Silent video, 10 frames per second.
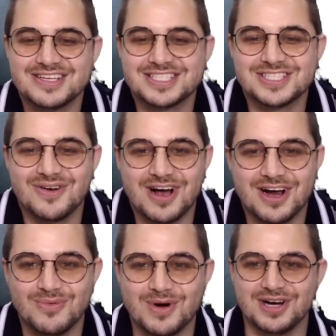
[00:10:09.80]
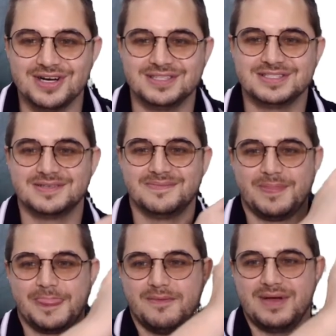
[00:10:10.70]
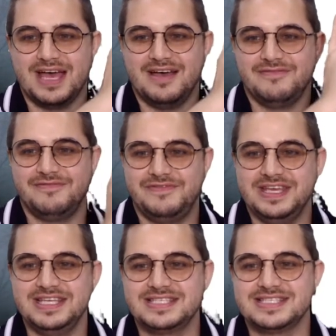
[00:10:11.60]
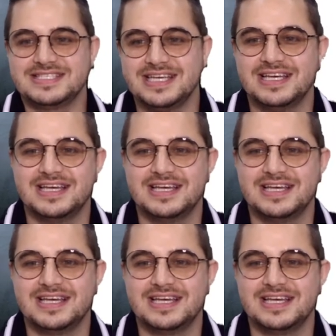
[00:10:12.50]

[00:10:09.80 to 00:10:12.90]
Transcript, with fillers: So our words, we have feast.